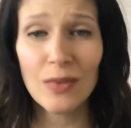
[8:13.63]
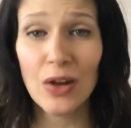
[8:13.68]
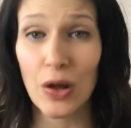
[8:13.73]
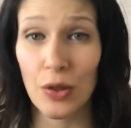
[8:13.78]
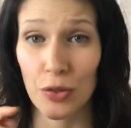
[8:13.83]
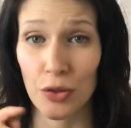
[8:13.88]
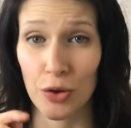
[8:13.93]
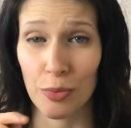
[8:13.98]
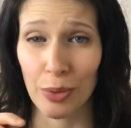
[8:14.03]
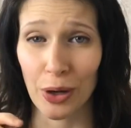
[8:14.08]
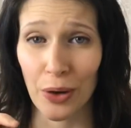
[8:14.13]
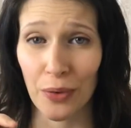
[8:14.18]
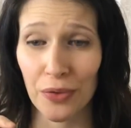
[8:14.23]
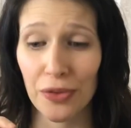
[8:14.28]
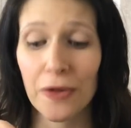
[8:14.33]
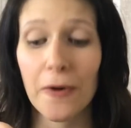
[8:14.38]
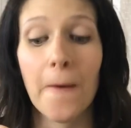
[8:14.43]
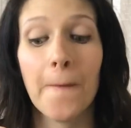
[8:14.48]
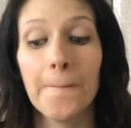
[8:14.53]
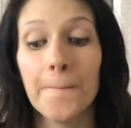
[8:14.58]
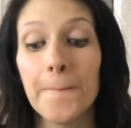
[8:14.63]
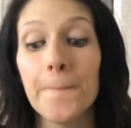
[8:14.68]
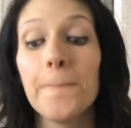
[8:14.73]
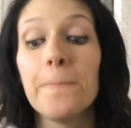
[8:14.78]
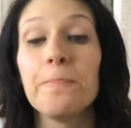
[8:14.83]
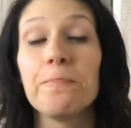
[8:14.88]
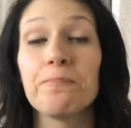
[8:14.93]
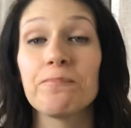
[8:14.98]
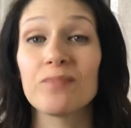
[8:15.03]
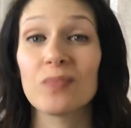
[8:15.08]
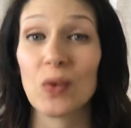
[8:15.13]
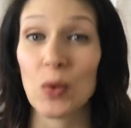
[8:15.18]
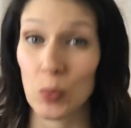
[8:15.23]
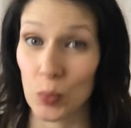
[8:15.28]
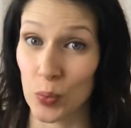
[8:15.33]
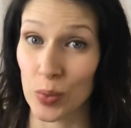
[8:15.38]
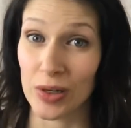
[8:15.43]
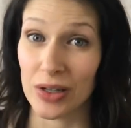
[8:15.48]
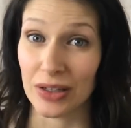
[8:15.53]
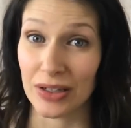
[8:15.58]
They're both
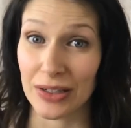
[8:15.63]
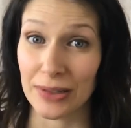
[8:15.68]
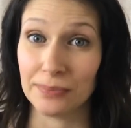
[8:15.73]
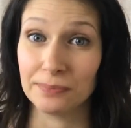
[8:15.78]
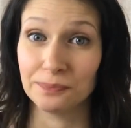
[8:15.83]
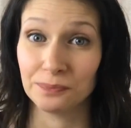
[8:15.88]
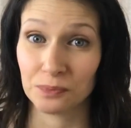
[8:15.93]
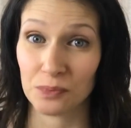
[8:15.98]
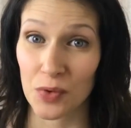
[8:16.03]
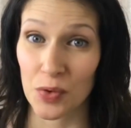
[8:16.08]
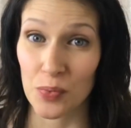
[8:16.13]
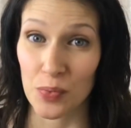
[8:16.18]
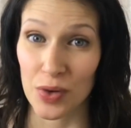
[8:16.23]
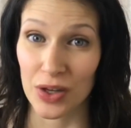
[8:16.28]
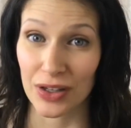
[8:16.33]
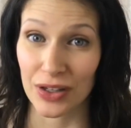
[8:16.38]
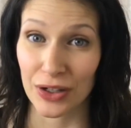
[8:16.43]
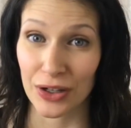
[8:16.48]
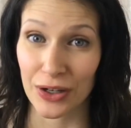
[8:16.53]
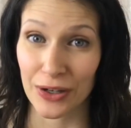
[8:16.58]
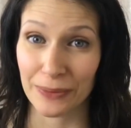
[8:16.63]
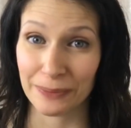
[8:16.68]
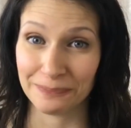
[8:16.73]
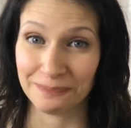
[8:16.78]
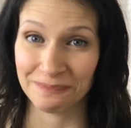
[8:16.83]
really, really good.